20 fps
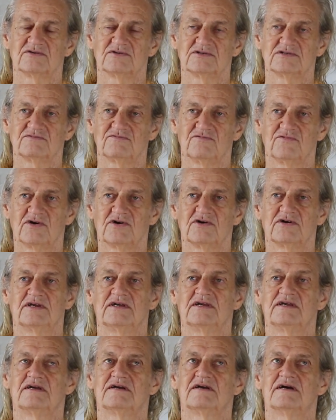was
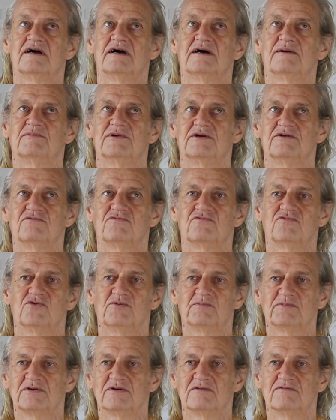very
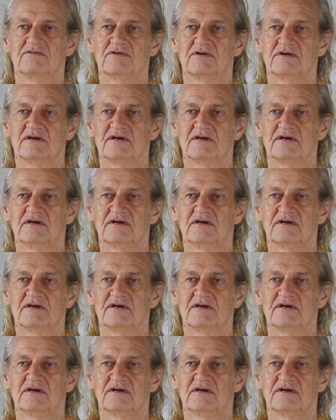informative.